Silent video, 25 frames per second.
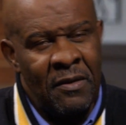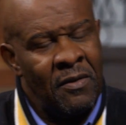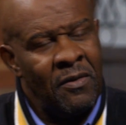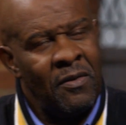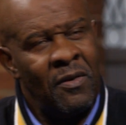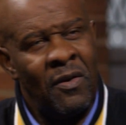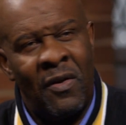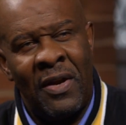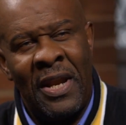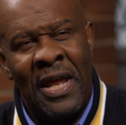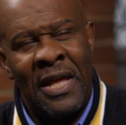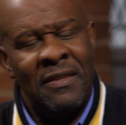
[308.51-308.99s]

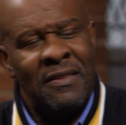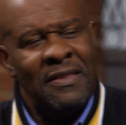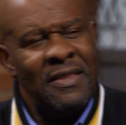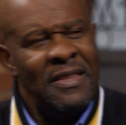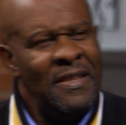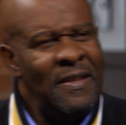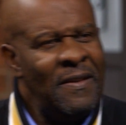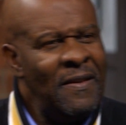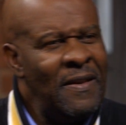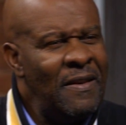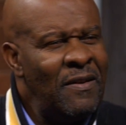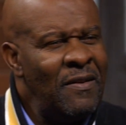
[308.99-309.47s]
You know, that
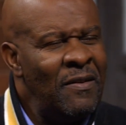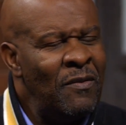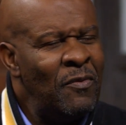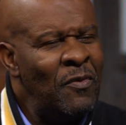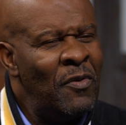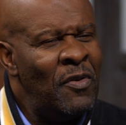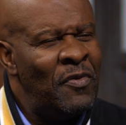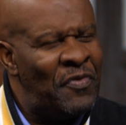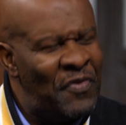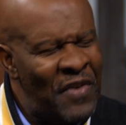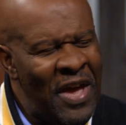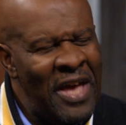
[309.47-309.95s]

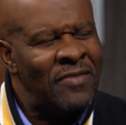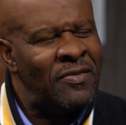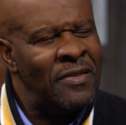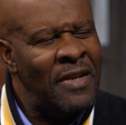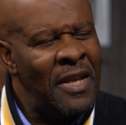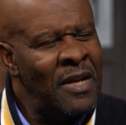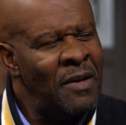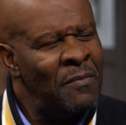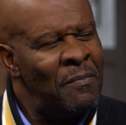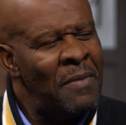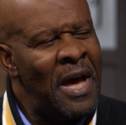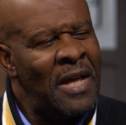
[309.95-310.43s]
what's
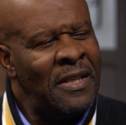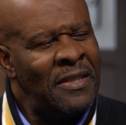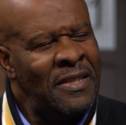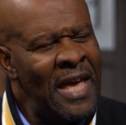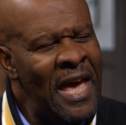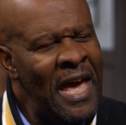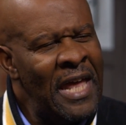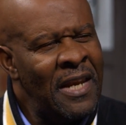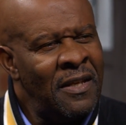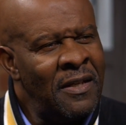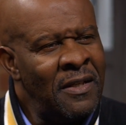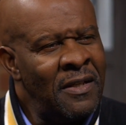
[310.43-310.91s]
fascinating about
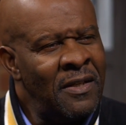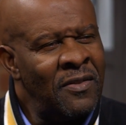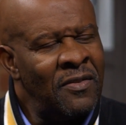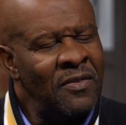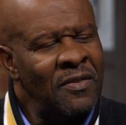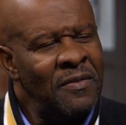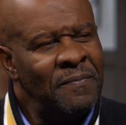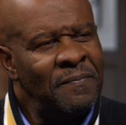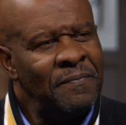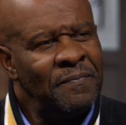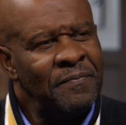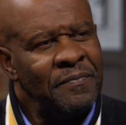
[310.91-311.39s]
that
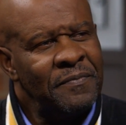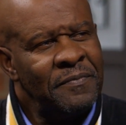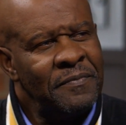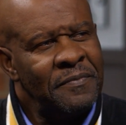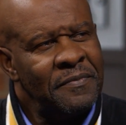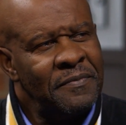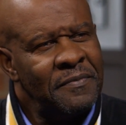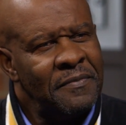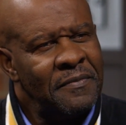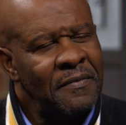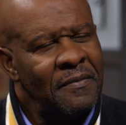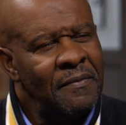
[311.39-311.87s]
is
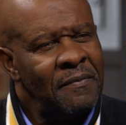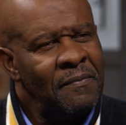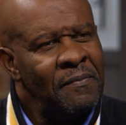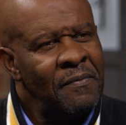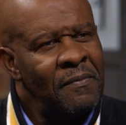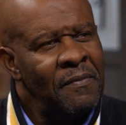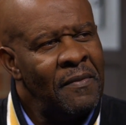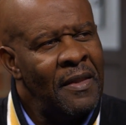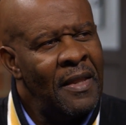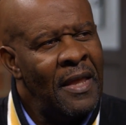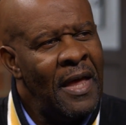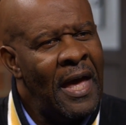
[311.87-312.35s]

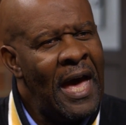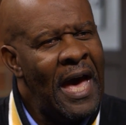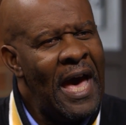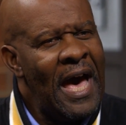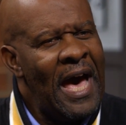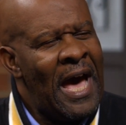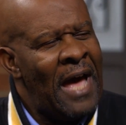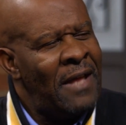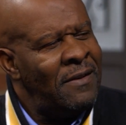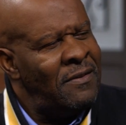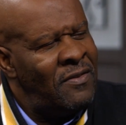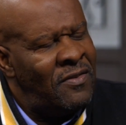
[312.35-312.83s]

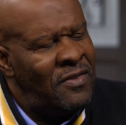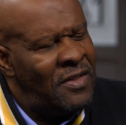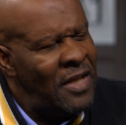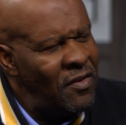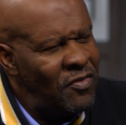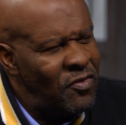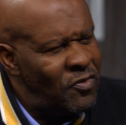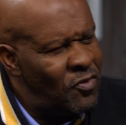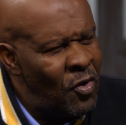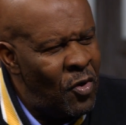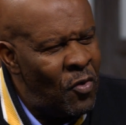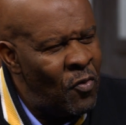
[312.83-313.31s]
I
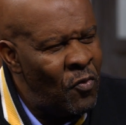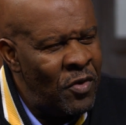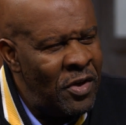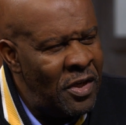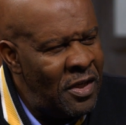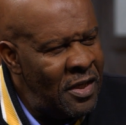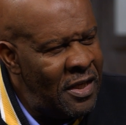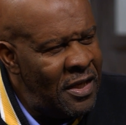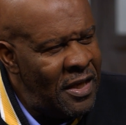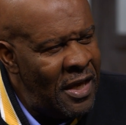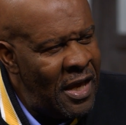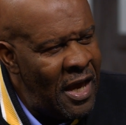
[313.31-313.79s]
just don't
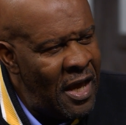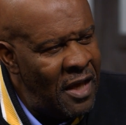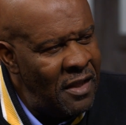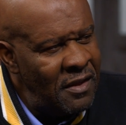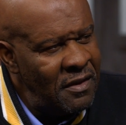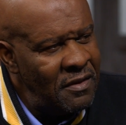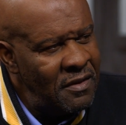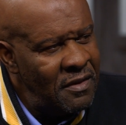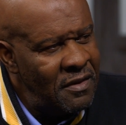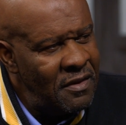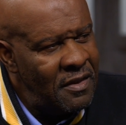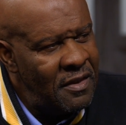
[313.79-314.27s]
really get
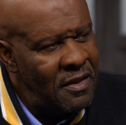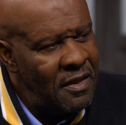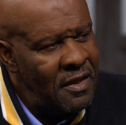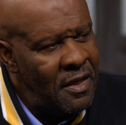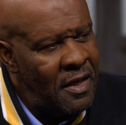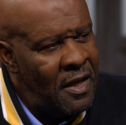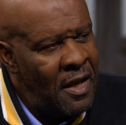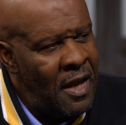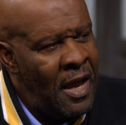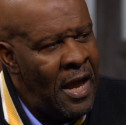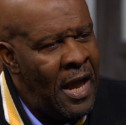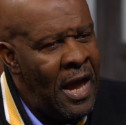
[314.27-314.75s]

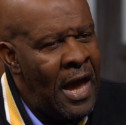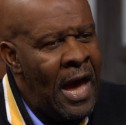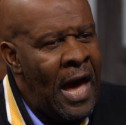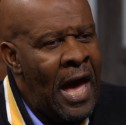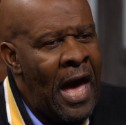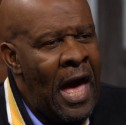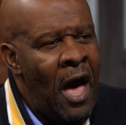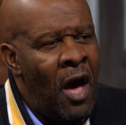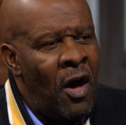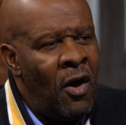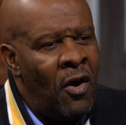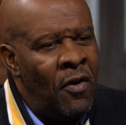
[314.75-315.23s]

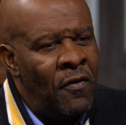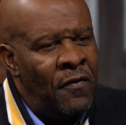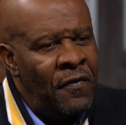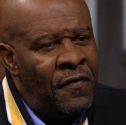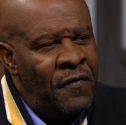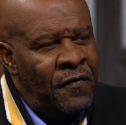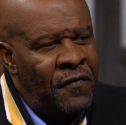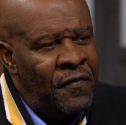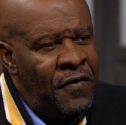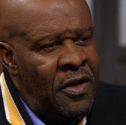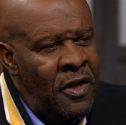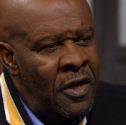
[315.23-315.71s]
how a
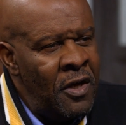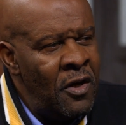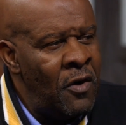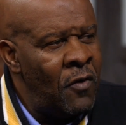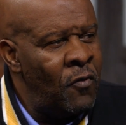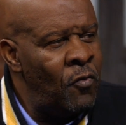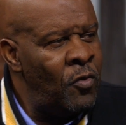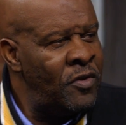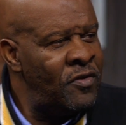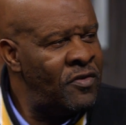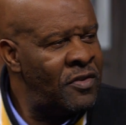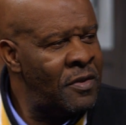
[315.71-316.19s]
fear
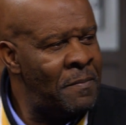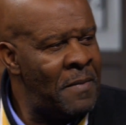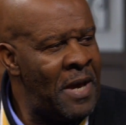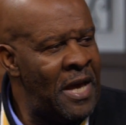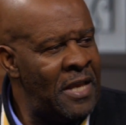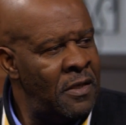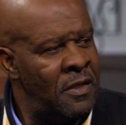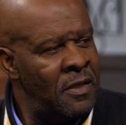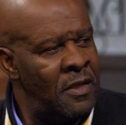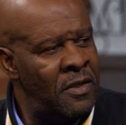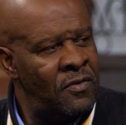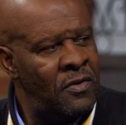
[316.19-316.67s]
of what
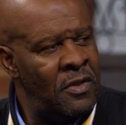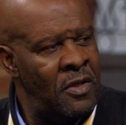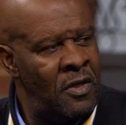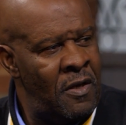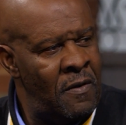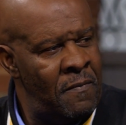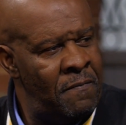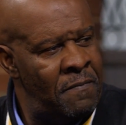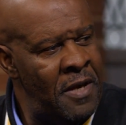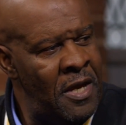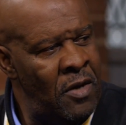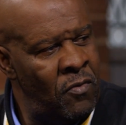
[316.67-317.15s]
somebody does in
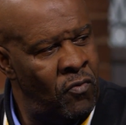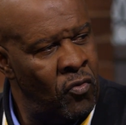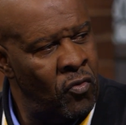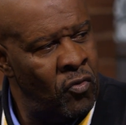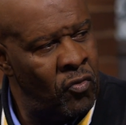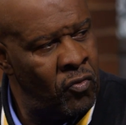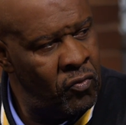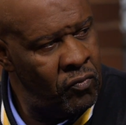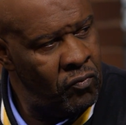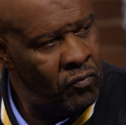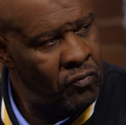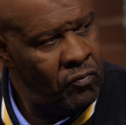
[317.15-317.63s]
their bedroom.